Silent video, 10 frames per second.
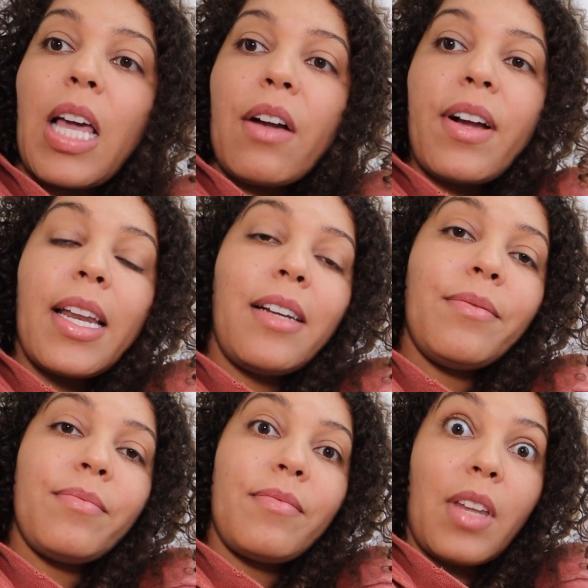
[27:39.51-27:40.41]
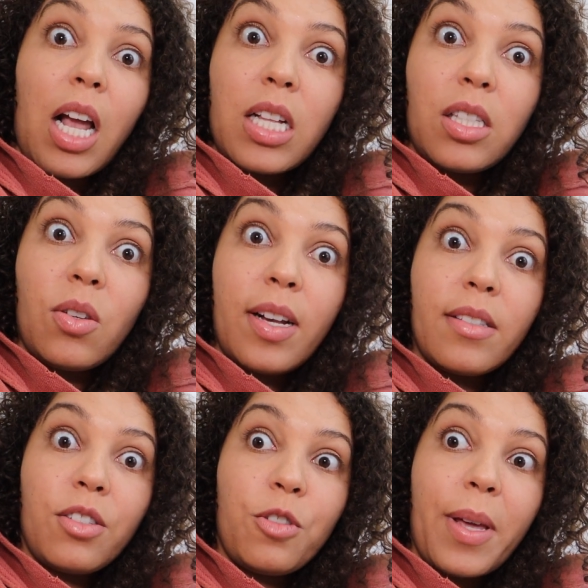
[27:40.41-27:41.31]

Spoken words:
get ready, and see you guys in a little